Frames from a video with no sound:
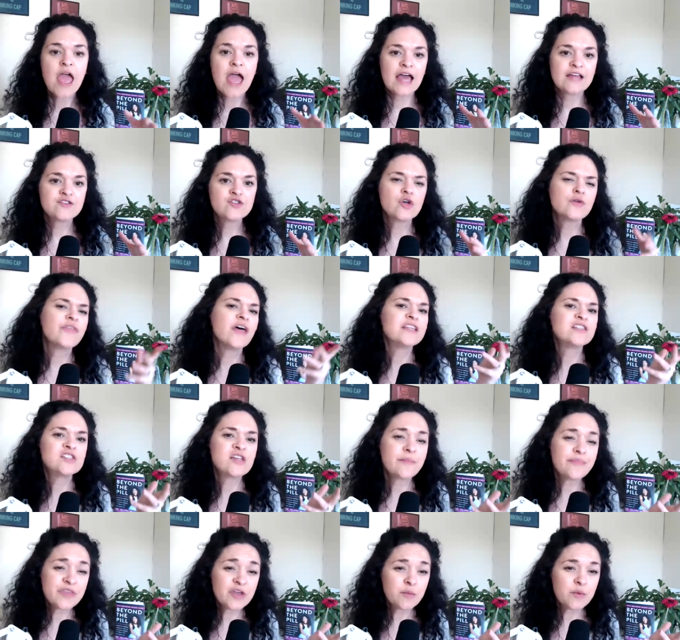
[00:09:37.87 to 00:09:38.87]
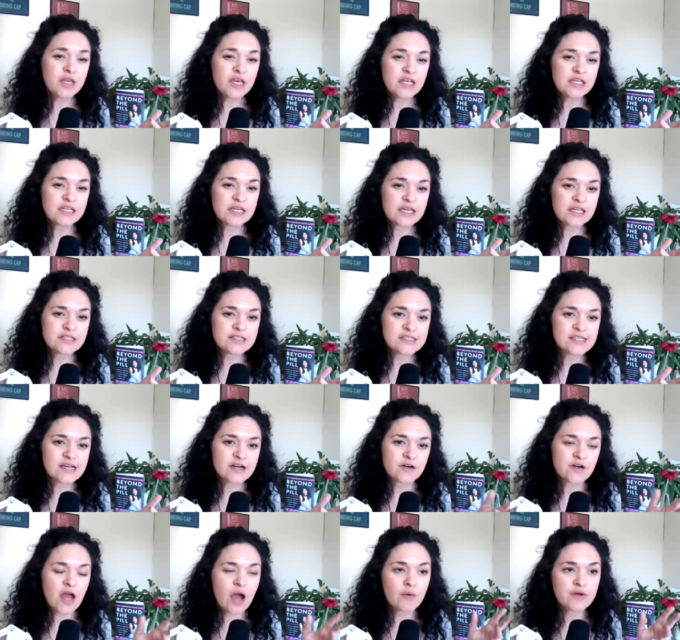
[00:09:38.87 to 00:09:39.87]
And so that's something we need to
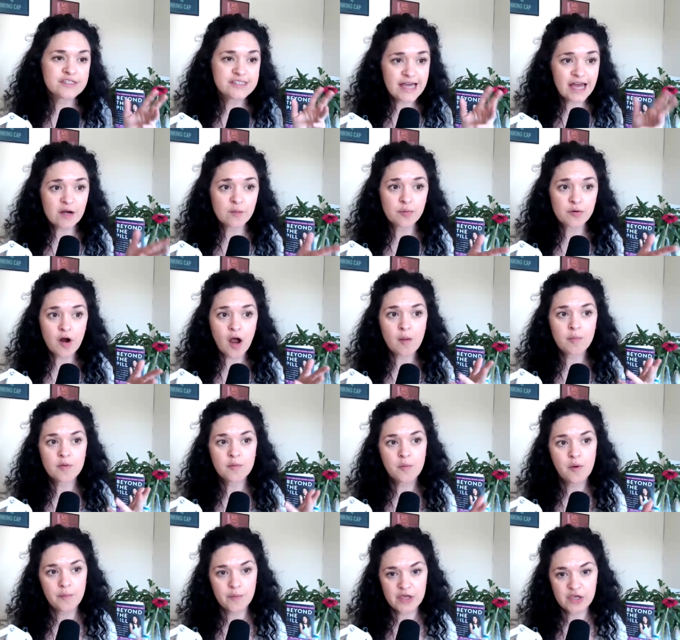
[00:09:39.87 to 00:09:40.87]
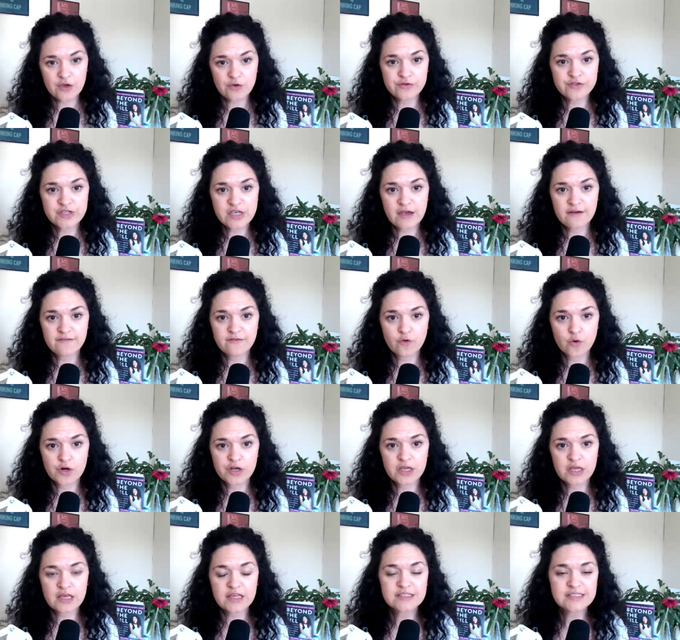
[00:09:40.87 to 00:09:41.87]
consider. Now, is that a problem when we use it for
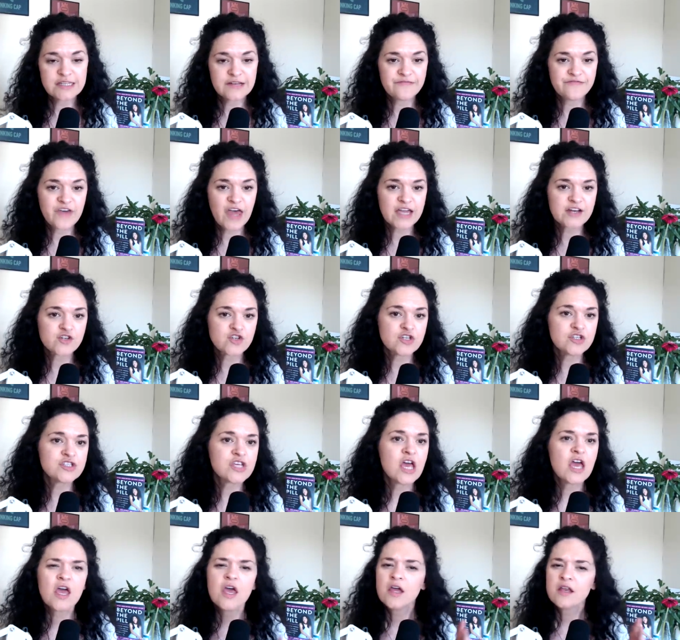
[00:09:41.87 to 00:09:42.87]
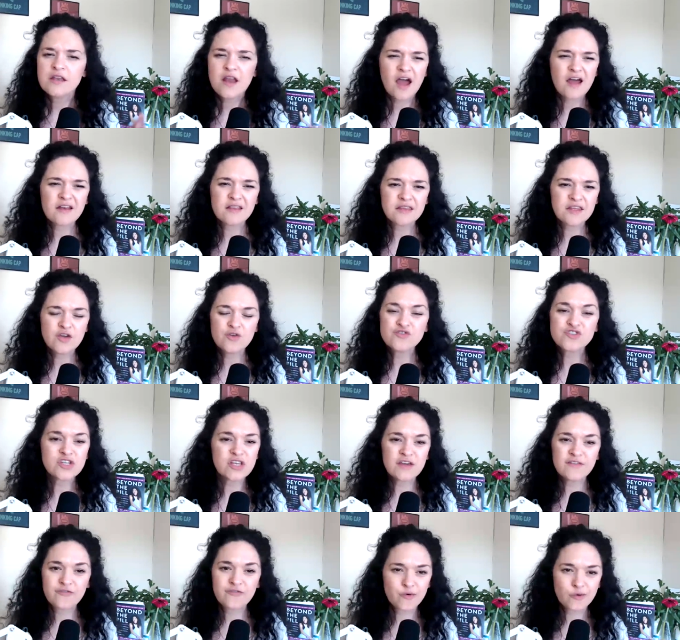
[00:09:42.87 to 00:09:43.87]
yeast infections? Not
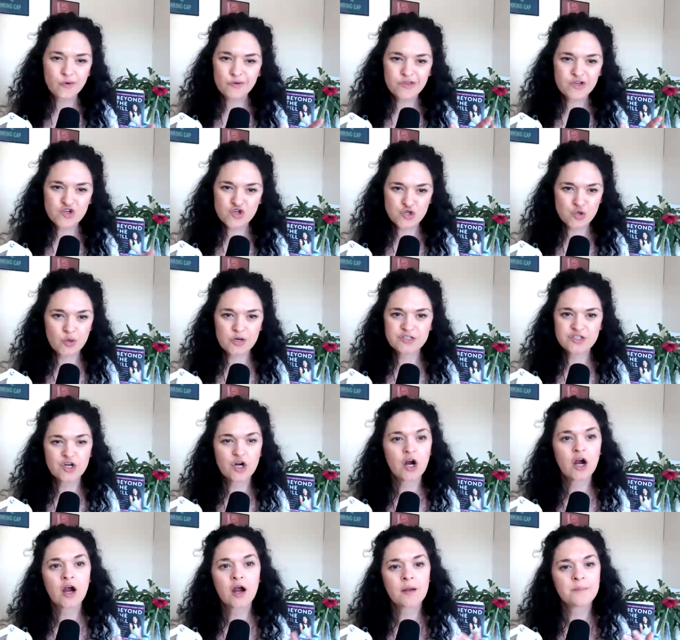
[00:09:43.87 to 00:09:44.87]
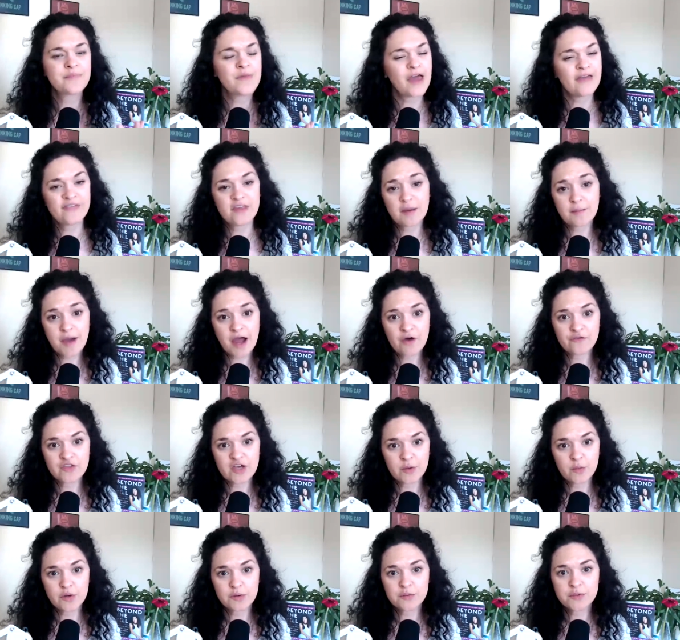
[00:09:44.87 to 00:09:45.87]
usually for the short term and the amount
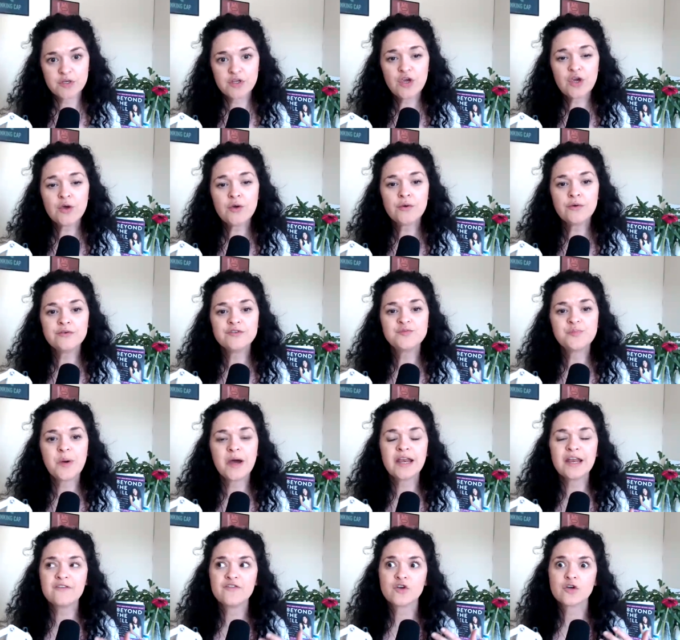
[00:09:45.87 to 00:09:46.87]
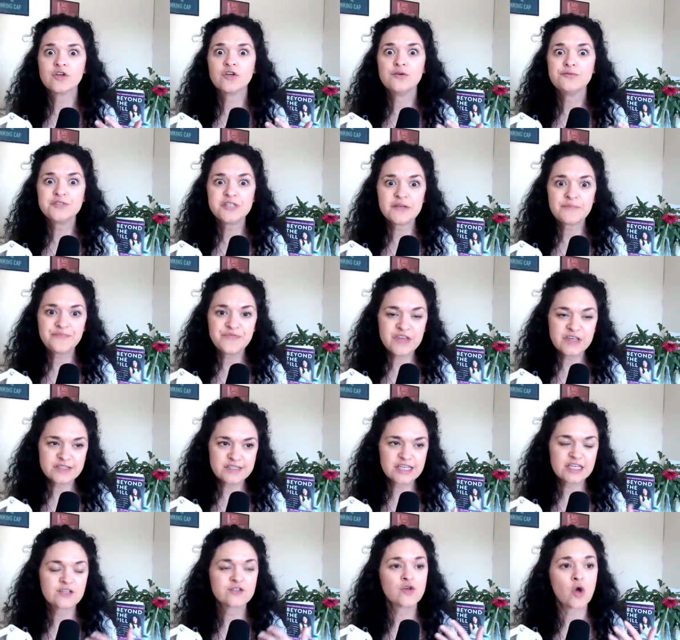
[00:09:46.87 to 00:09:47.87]
that we would use. But if you're using these
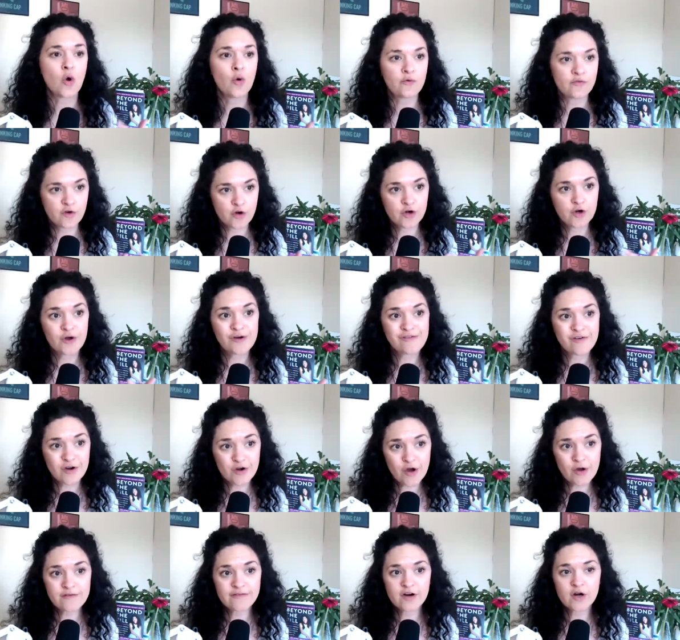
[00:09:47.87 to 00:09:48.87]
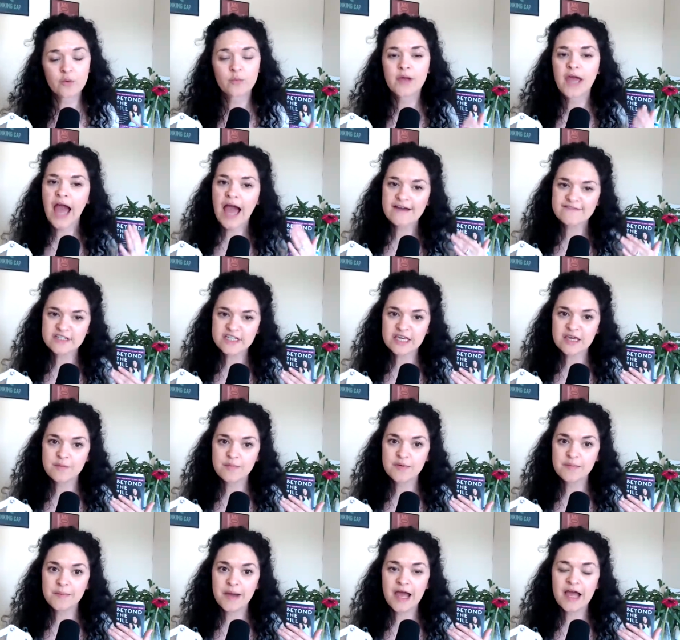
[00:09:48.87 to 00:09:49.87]
things over and over and over, we have to
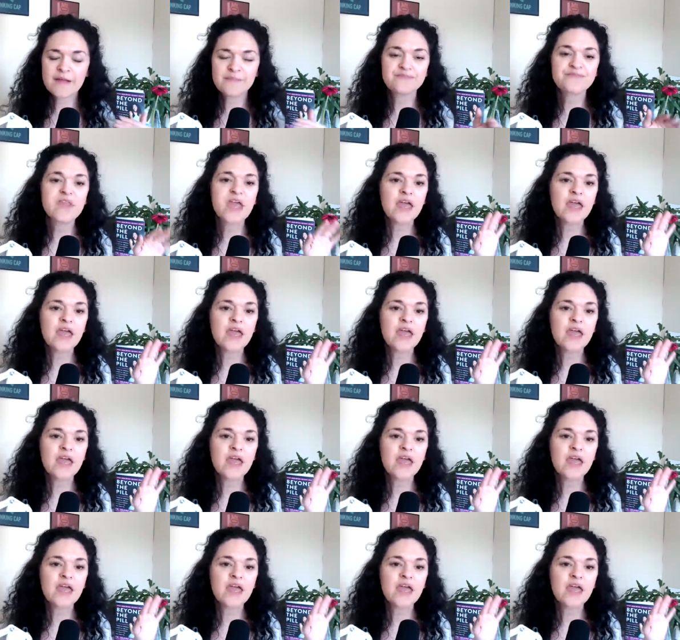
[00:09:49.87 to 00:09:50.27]
keep in mind